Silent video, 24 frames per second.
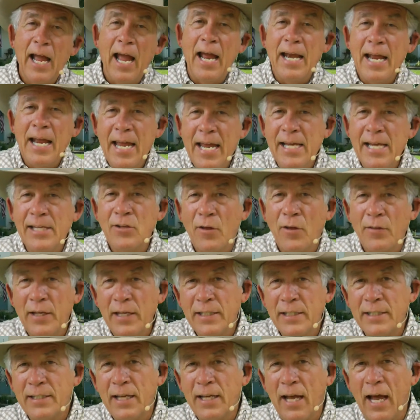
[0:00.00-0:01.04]
And He's on the
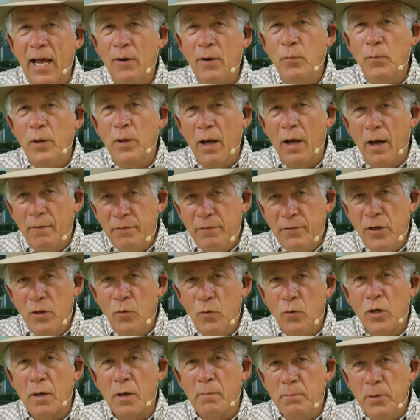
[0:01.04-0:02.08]
inside of
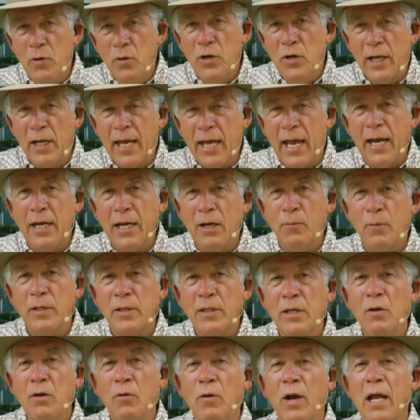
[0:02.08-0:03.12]
you, communicating
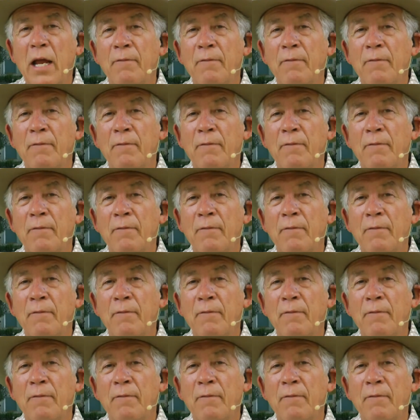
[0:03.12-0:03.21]
with you.